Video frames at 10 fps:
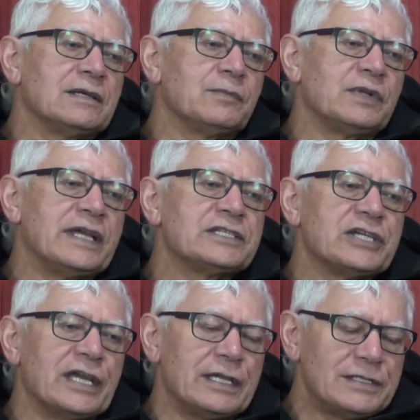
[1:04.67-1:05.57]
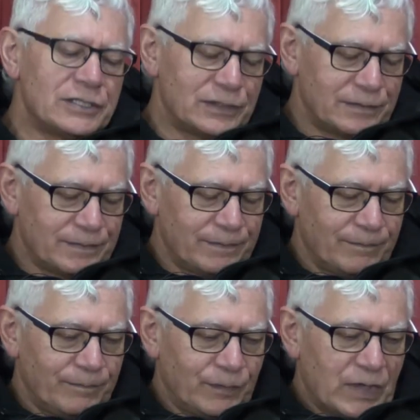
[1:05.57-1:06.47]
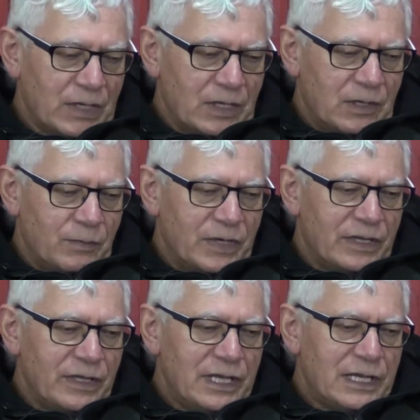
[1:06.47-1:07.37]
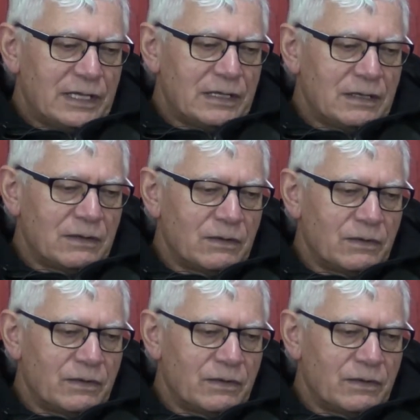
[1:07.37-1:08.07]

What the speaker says: plan change. But then